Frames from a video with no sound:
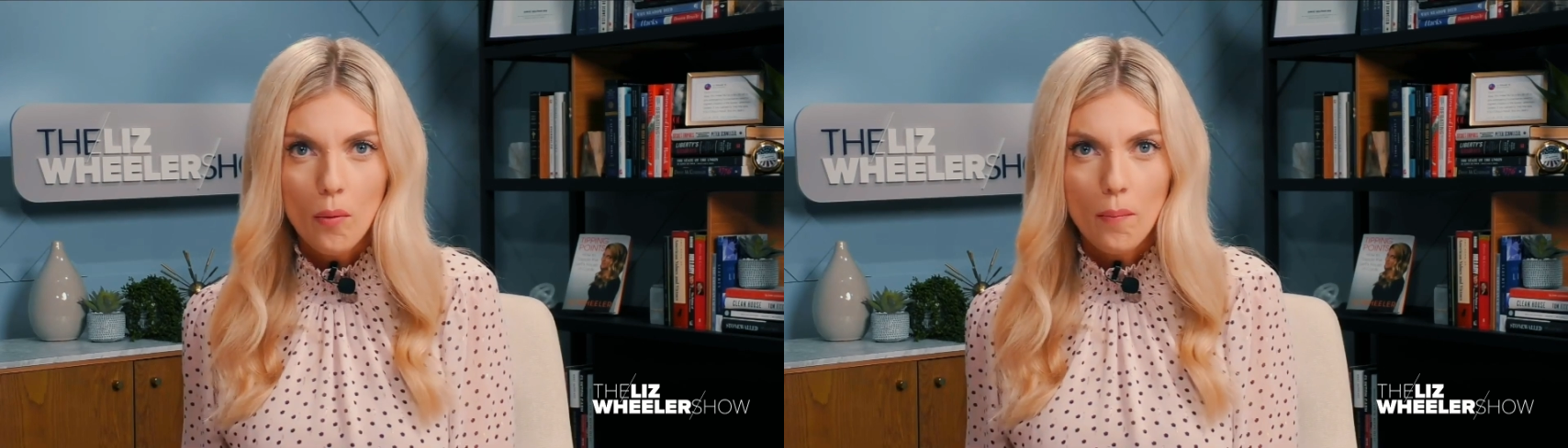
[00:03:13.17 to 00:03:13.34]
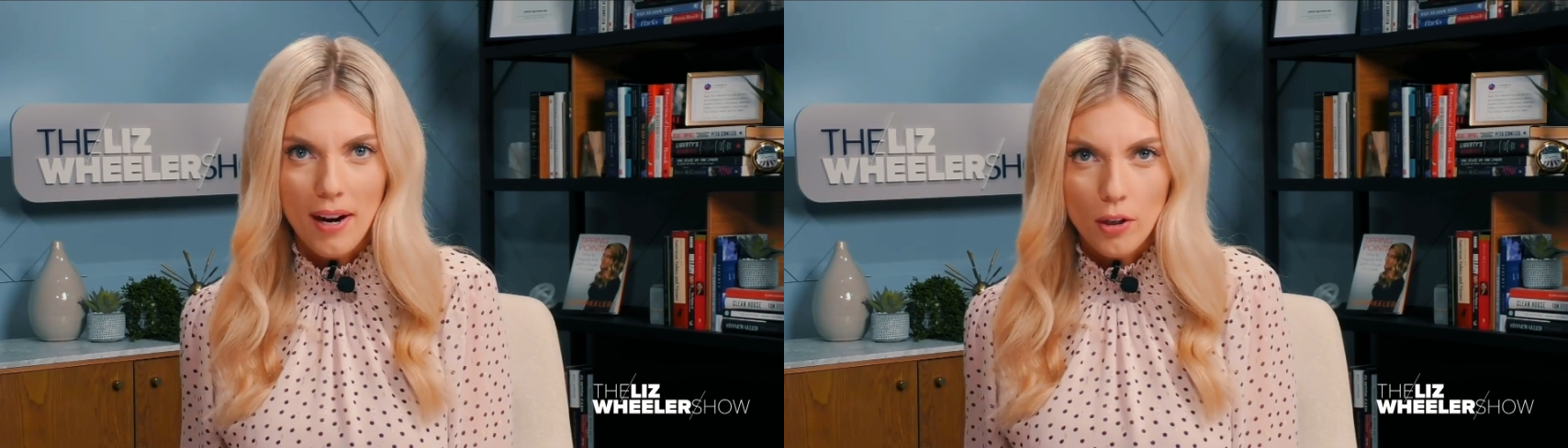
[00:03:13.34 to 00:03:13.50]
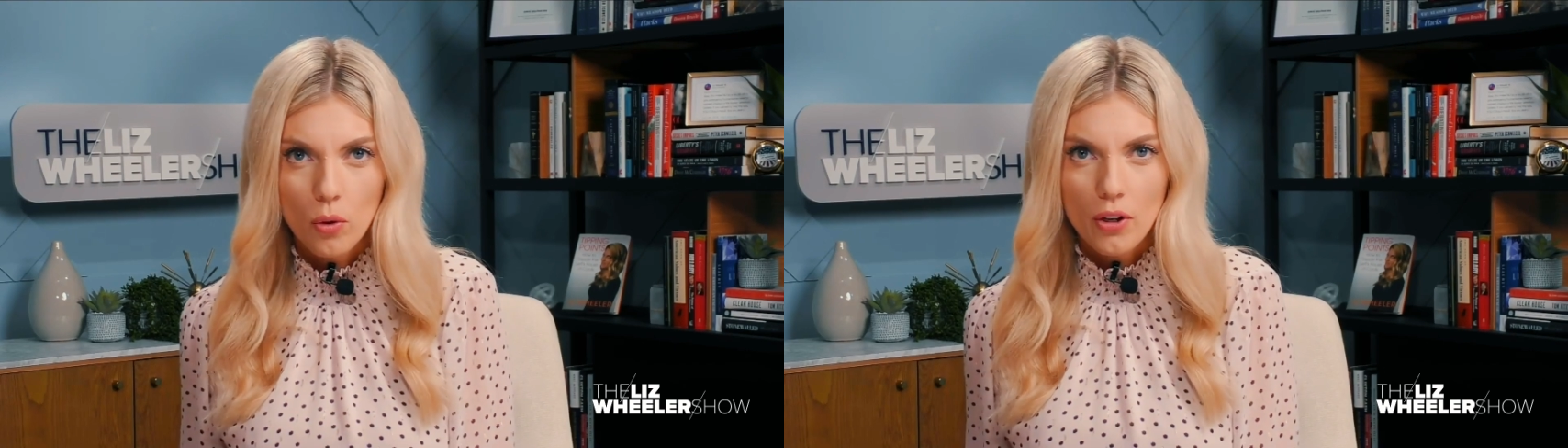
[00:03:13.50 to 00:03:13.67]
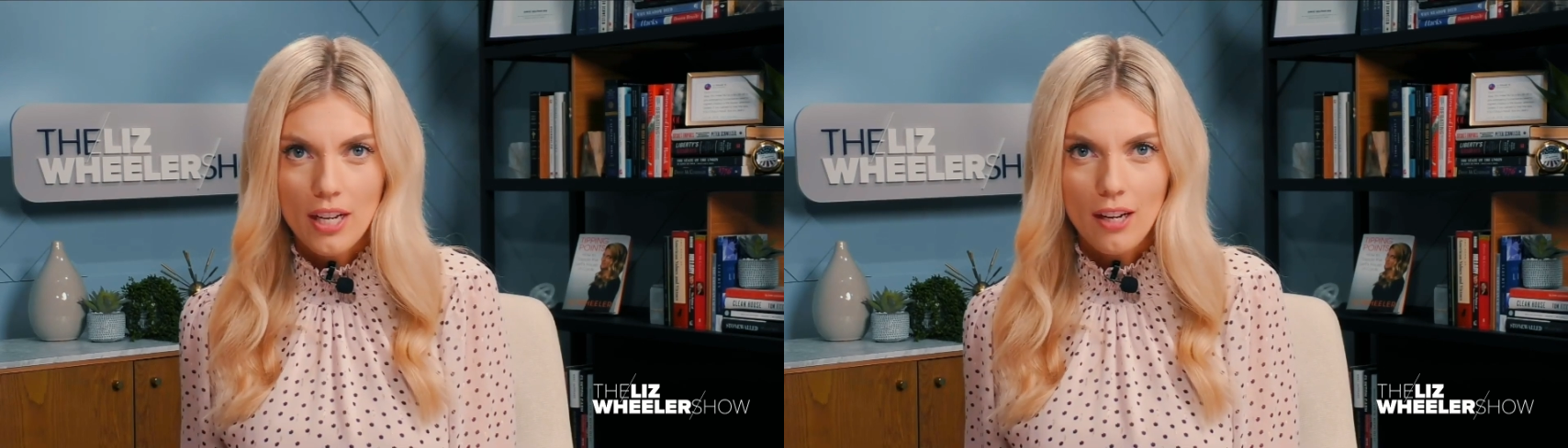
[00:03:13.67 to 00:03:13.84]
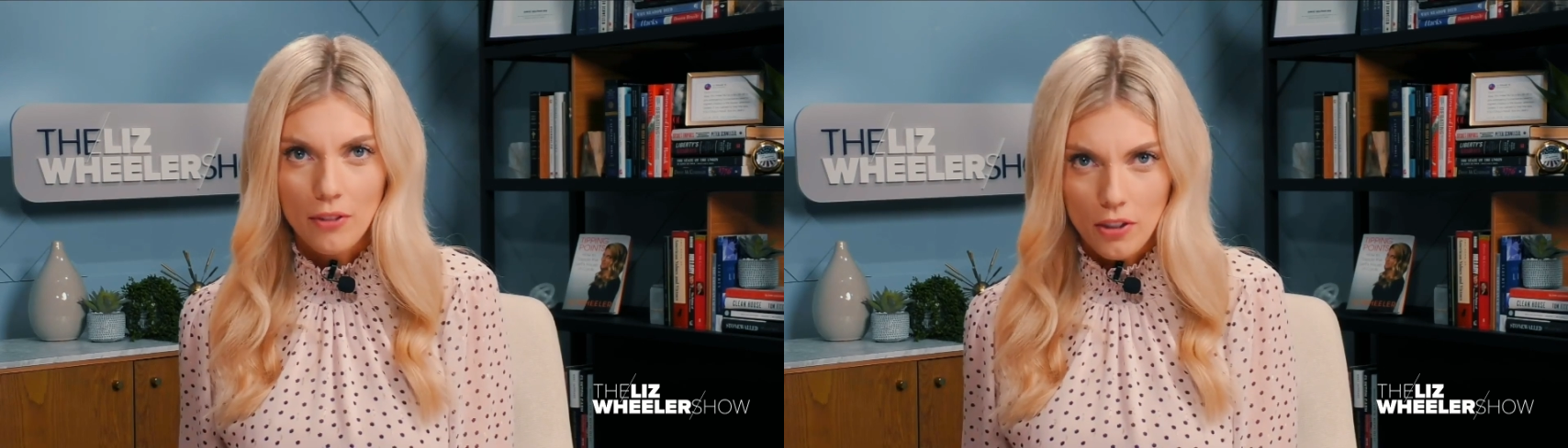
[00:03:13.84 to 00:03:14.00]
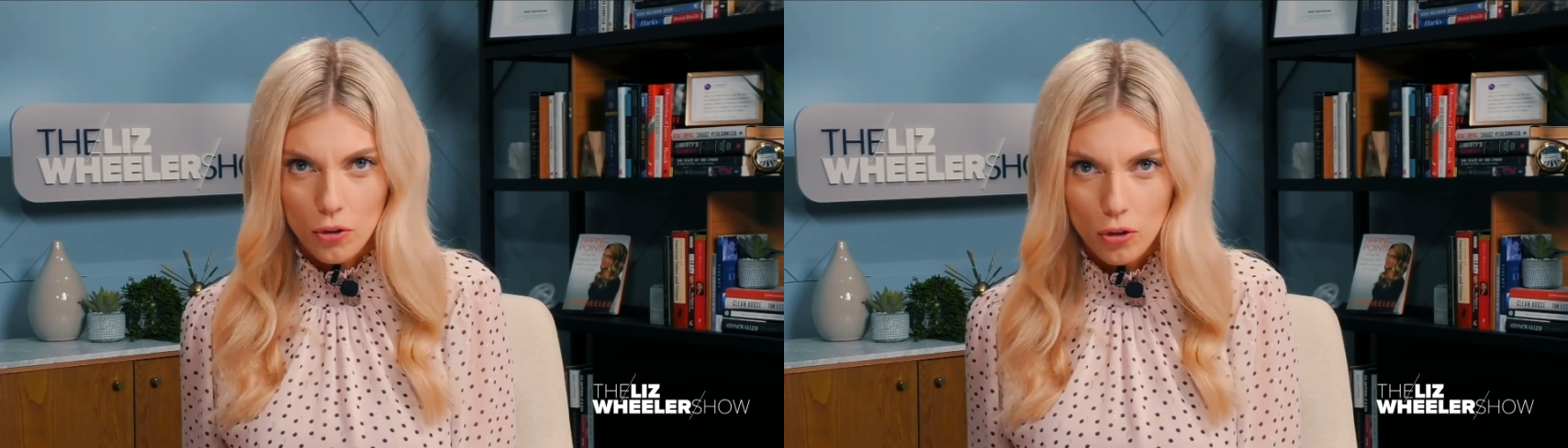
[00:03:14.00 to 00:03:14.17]
minority of
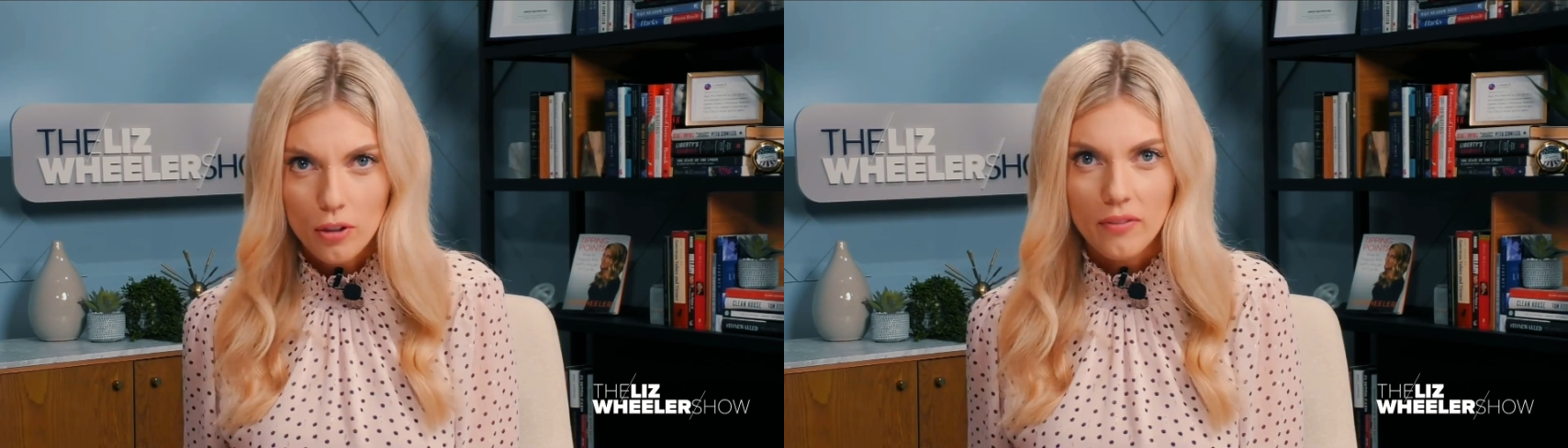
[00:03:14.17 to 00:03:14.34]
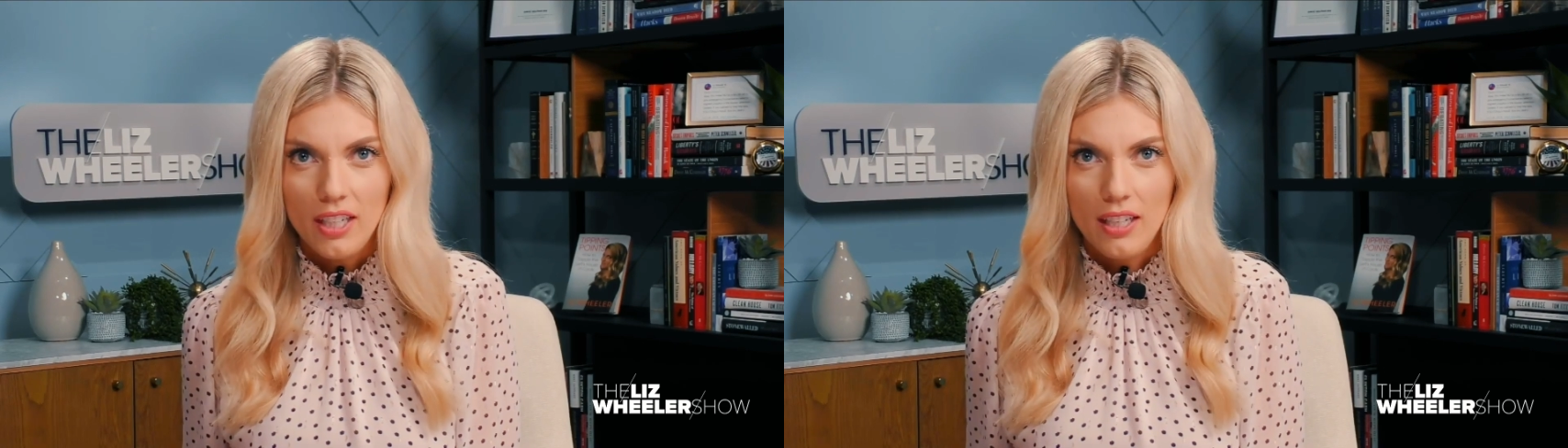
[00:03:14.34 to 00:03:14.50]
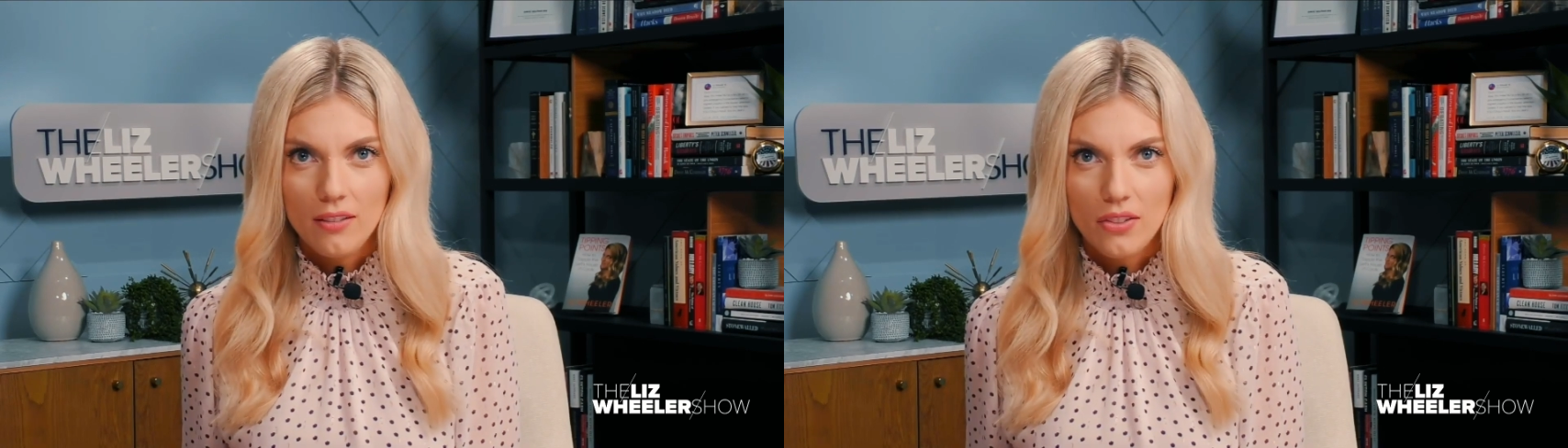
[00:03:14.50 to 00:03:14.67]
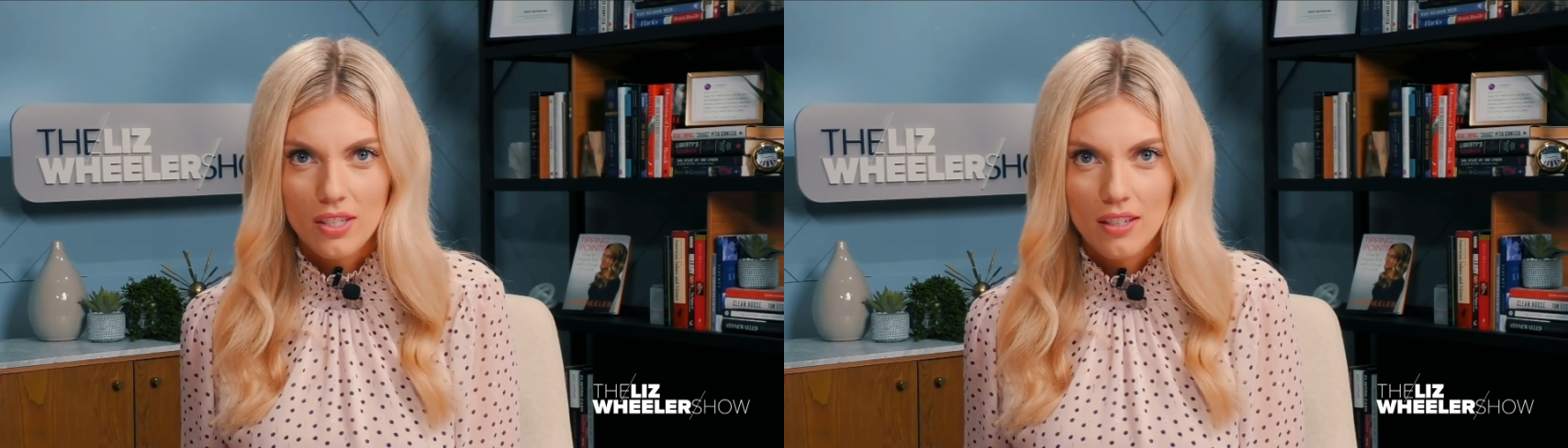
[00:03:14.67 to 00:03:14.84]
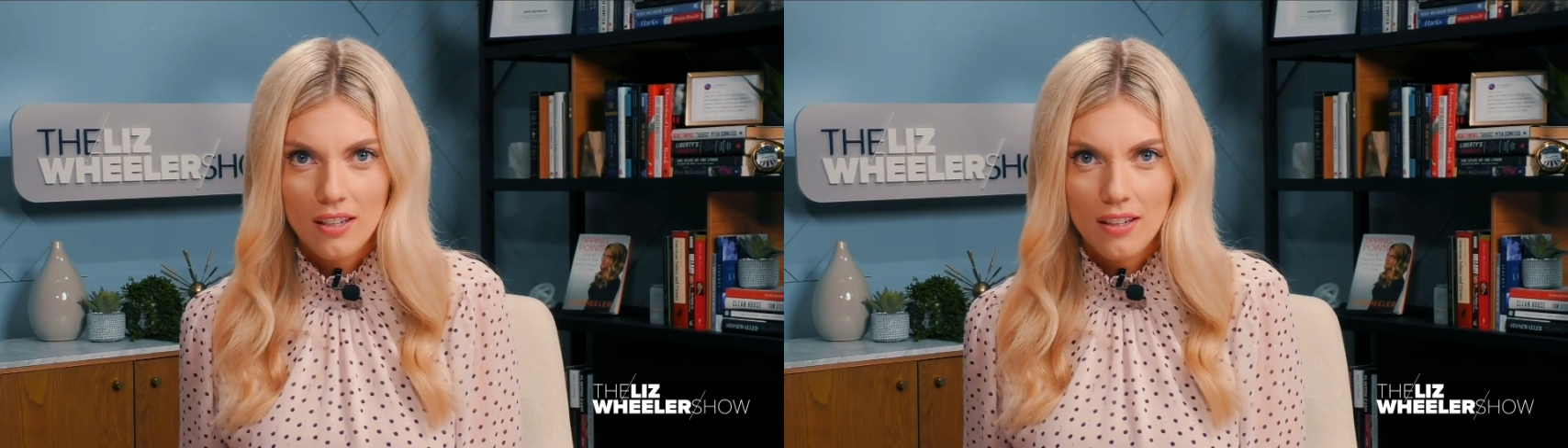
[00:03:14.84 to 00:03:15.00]
conservatives.